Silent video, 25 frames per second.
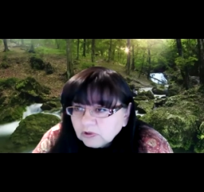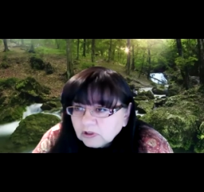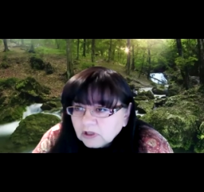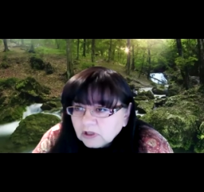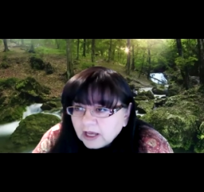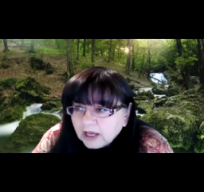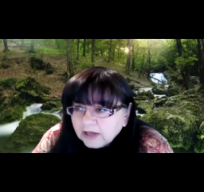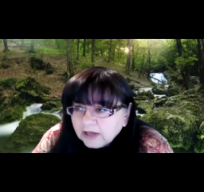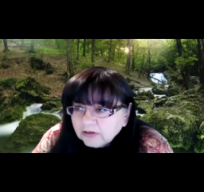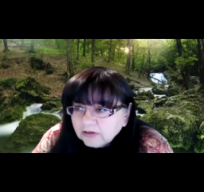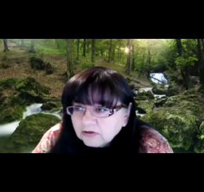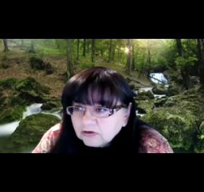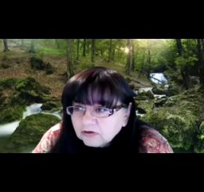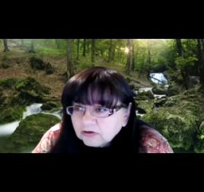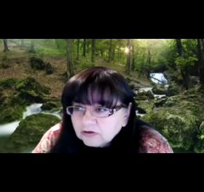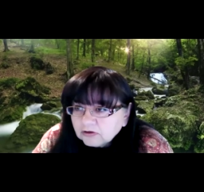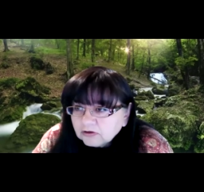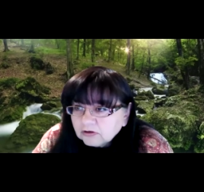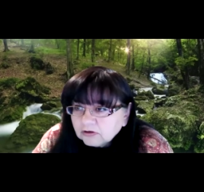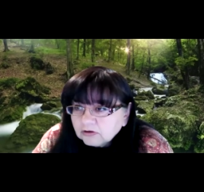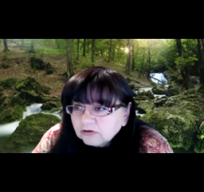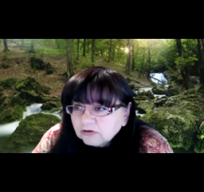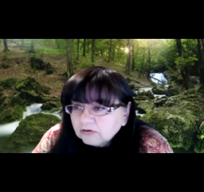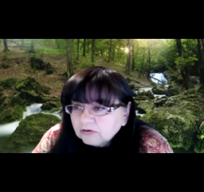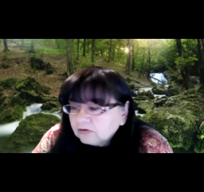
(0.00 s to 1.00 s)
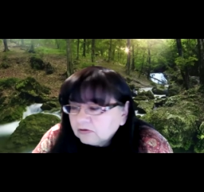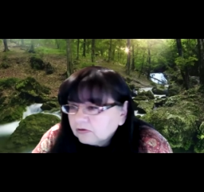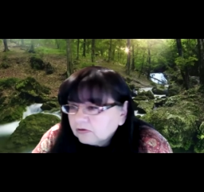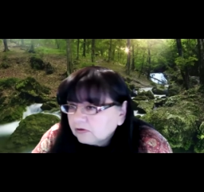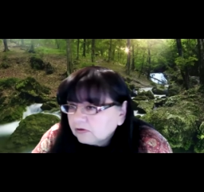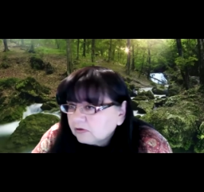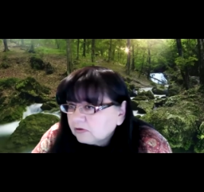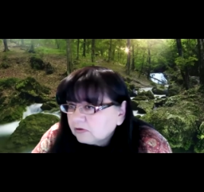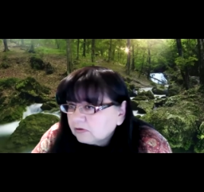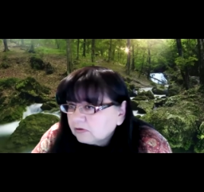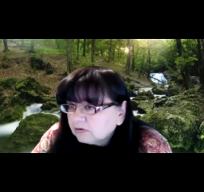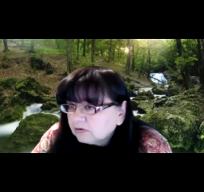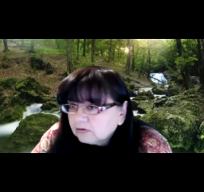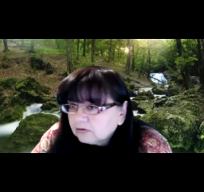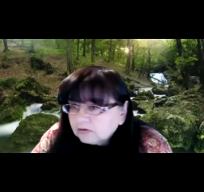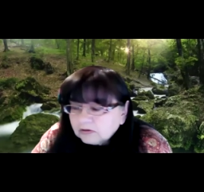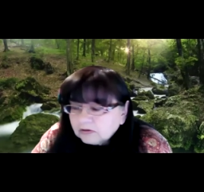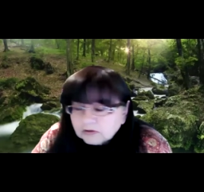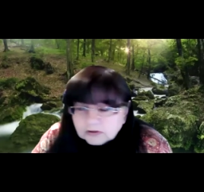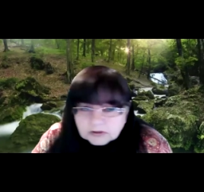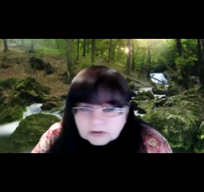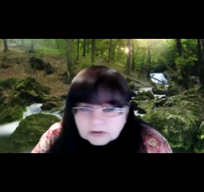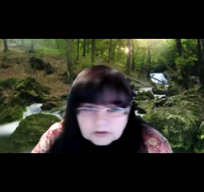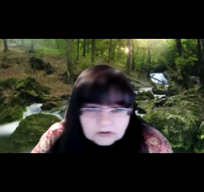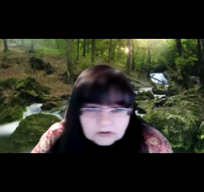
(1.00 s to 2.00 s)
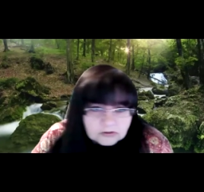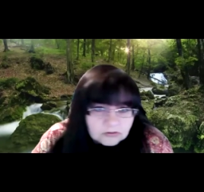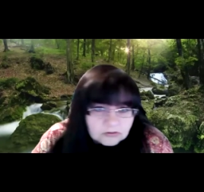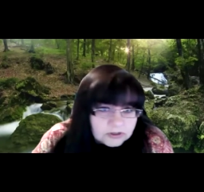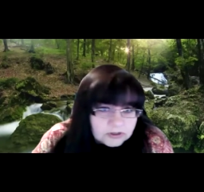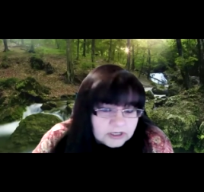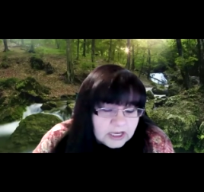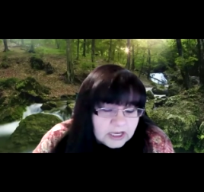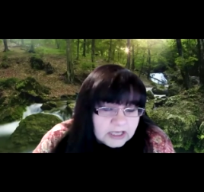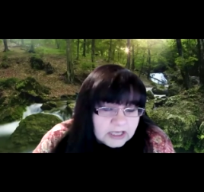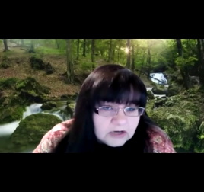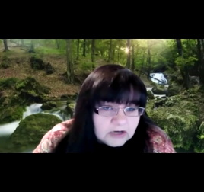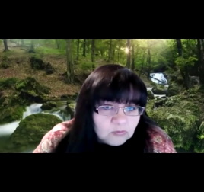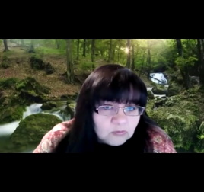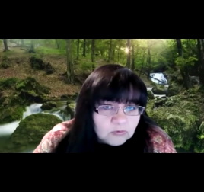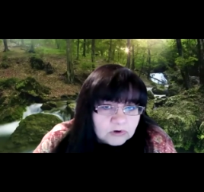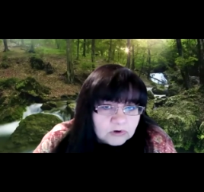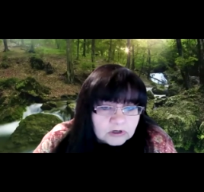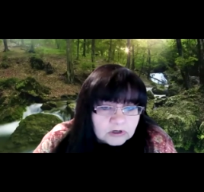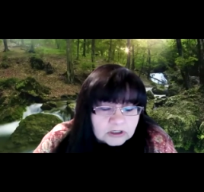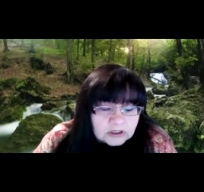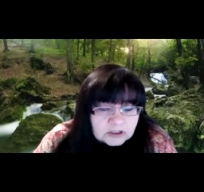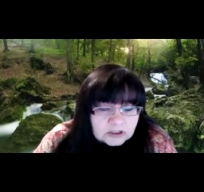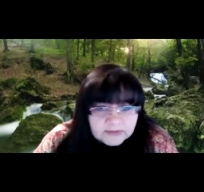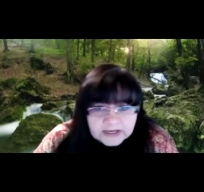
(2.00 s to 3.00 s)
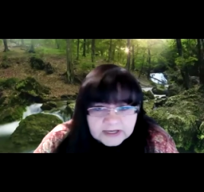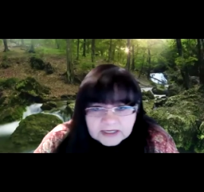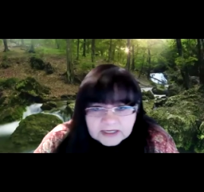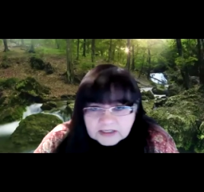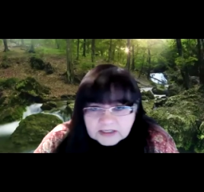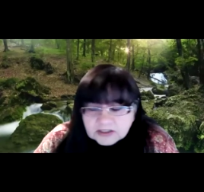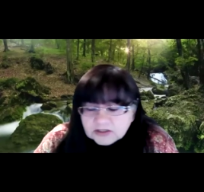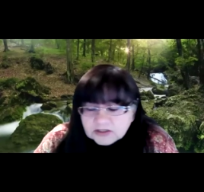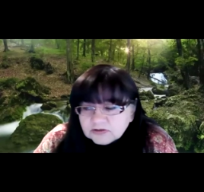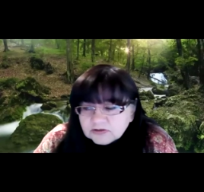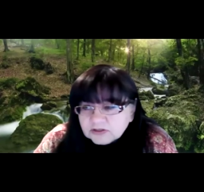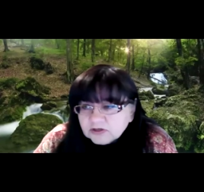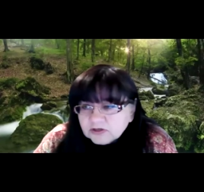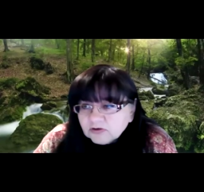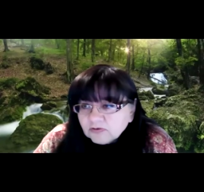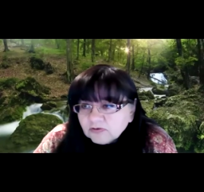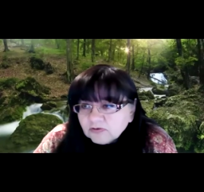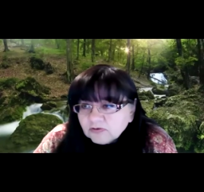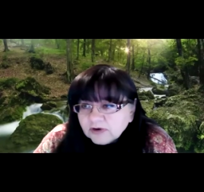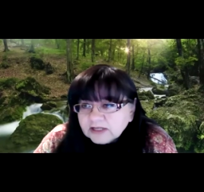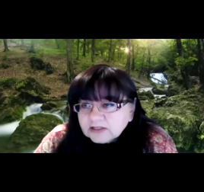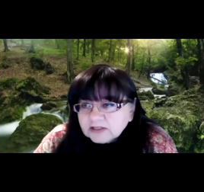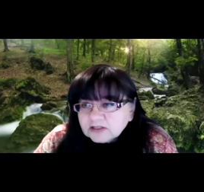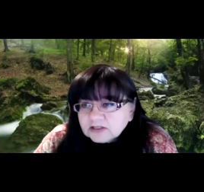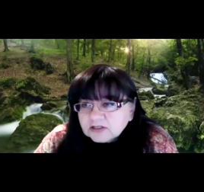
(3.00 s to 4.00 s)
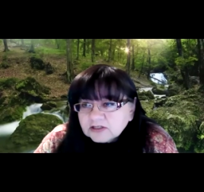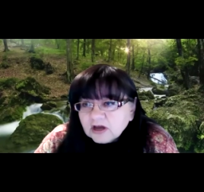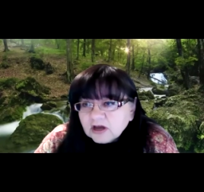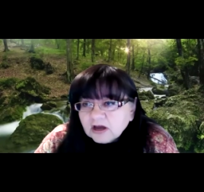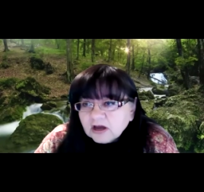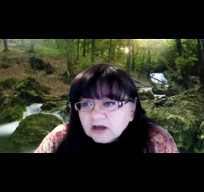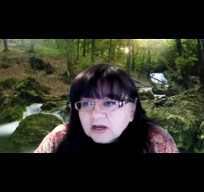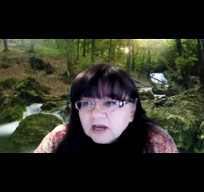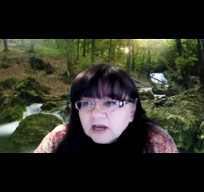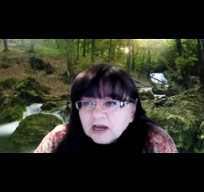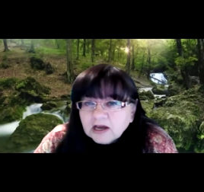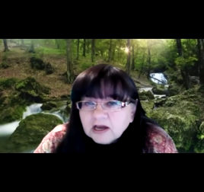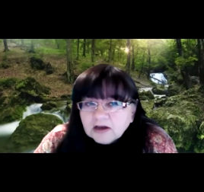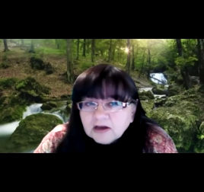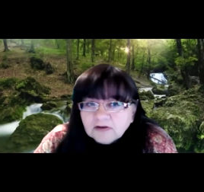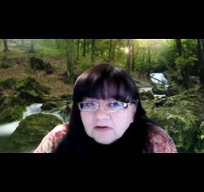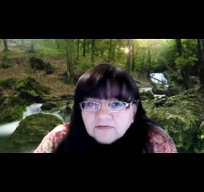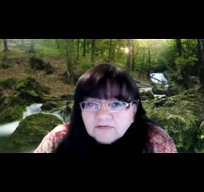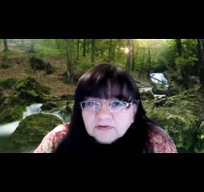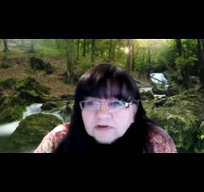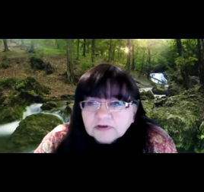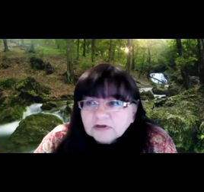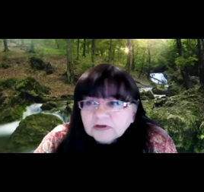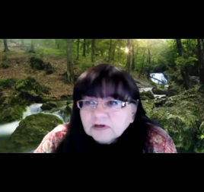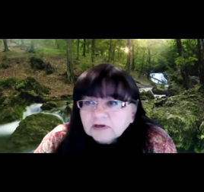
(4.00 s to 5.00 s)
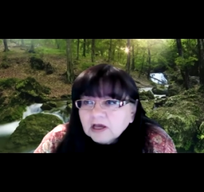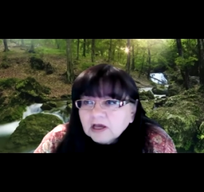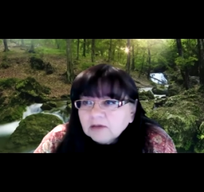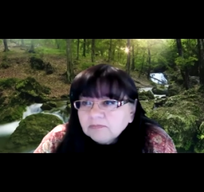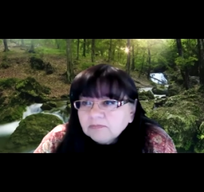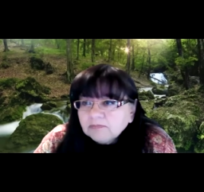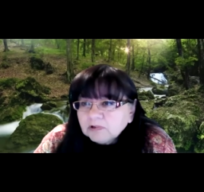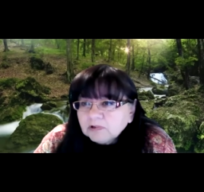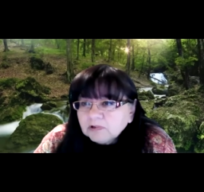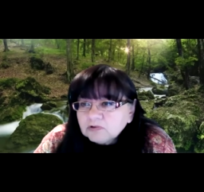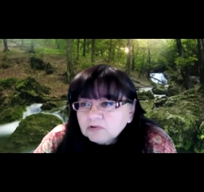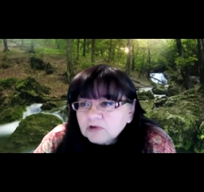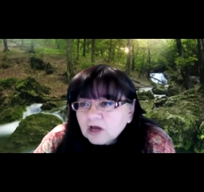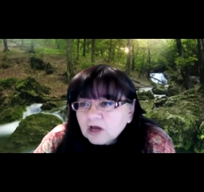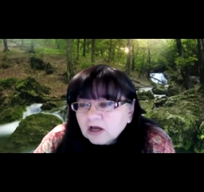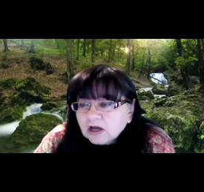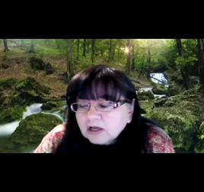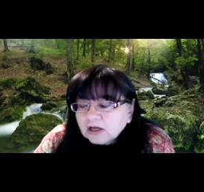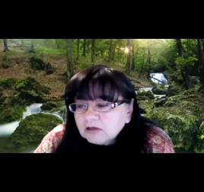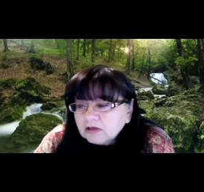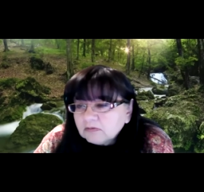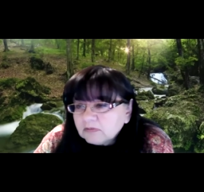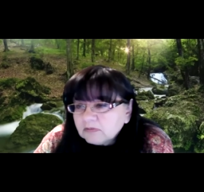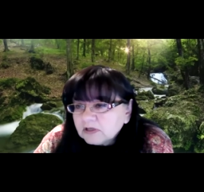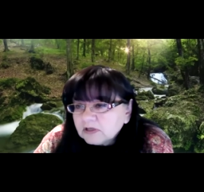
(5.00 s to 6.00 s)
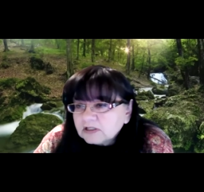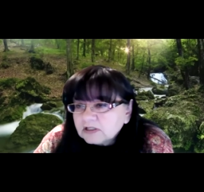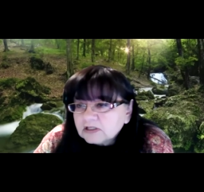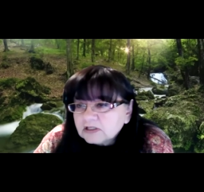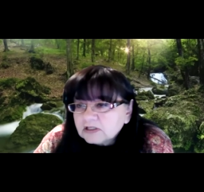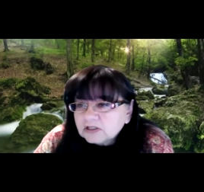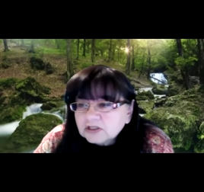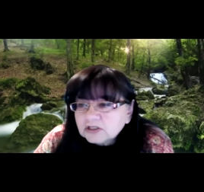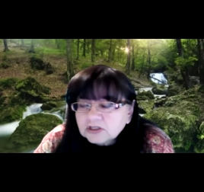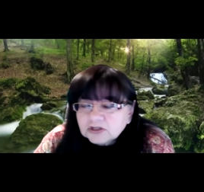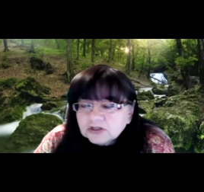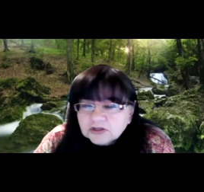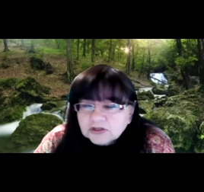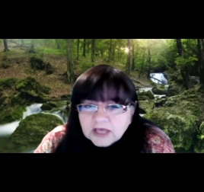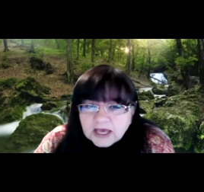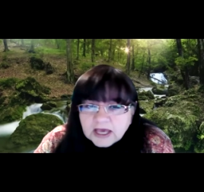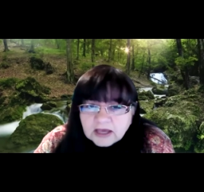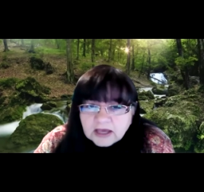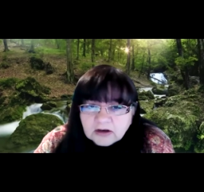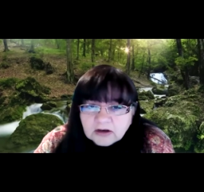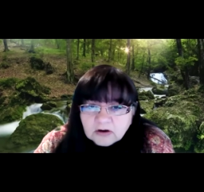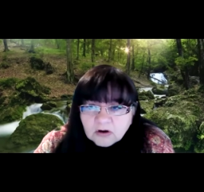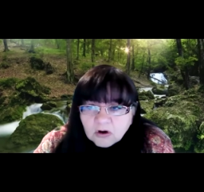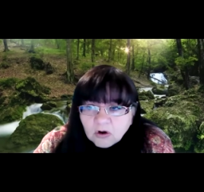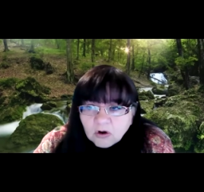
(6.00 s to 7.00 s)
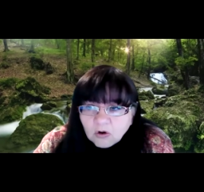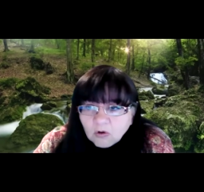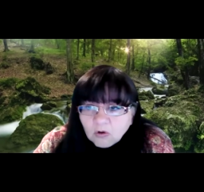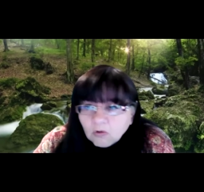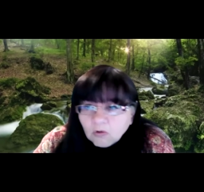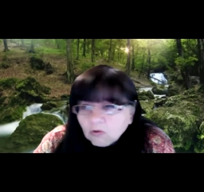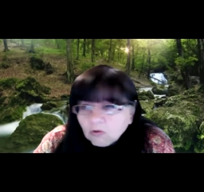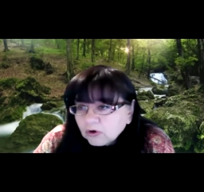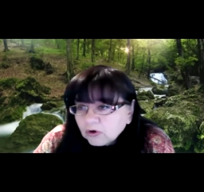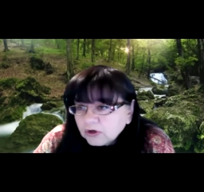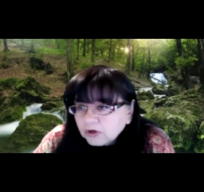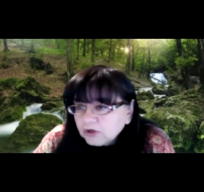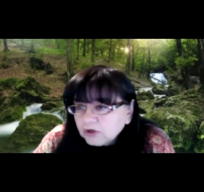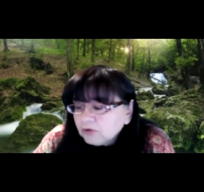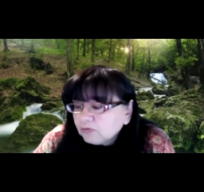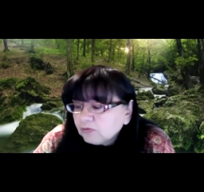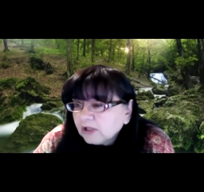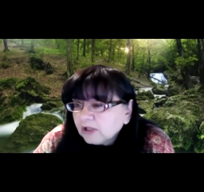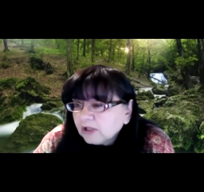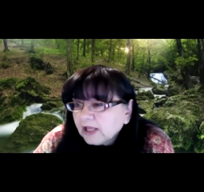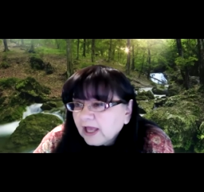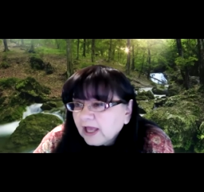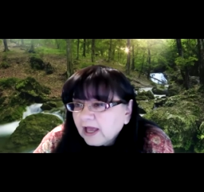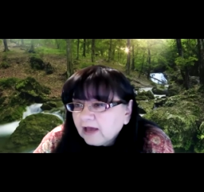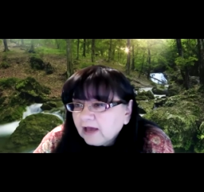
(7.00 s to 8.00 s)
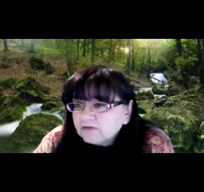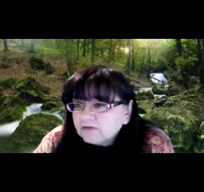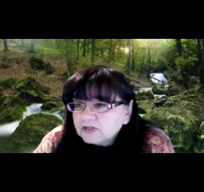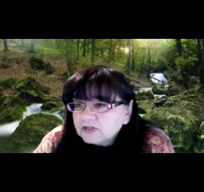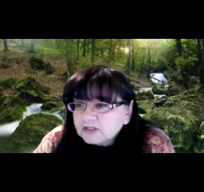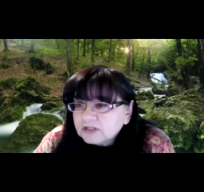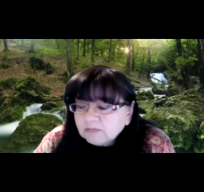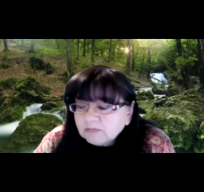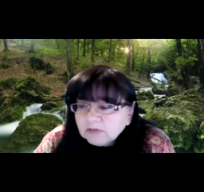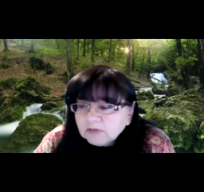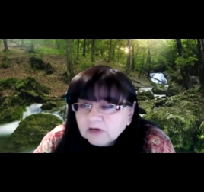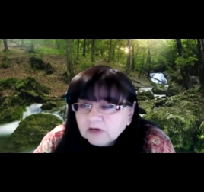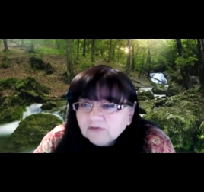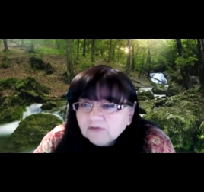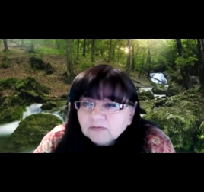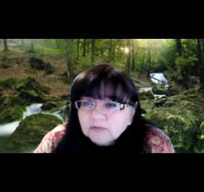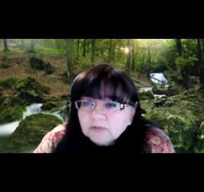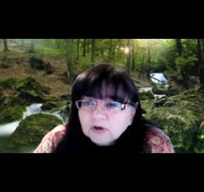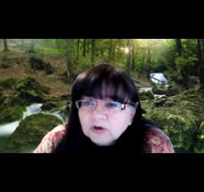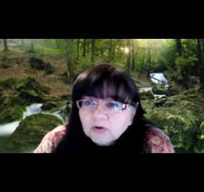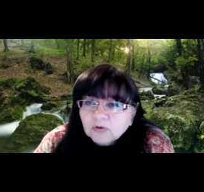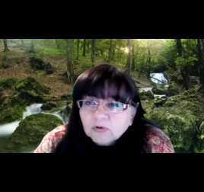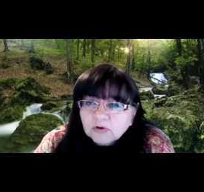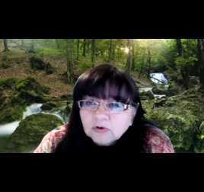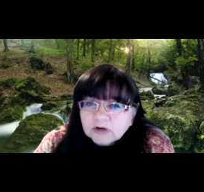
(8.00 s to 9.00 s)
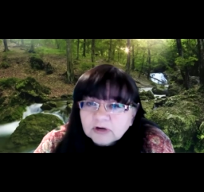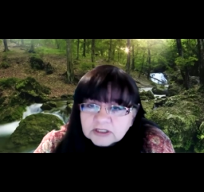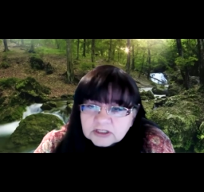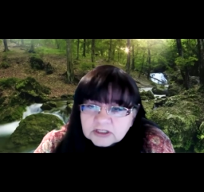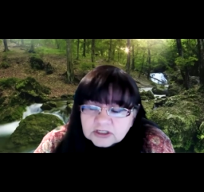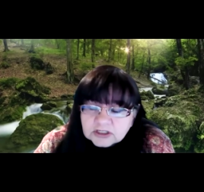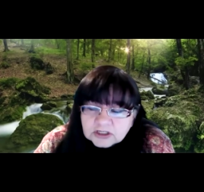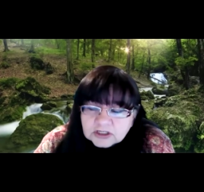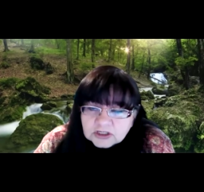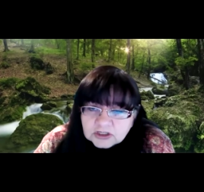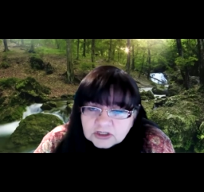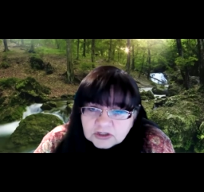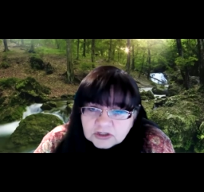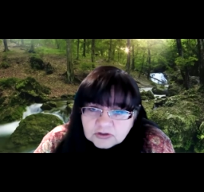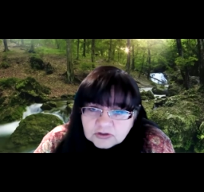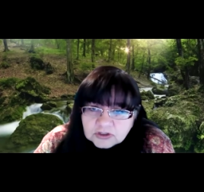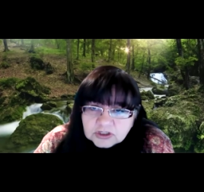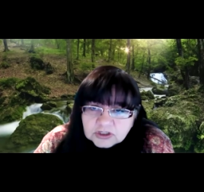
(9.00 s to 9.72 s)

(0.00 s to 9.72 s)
you will either create a workspace using grants.gov and upload documents to that, or you will have somebody from your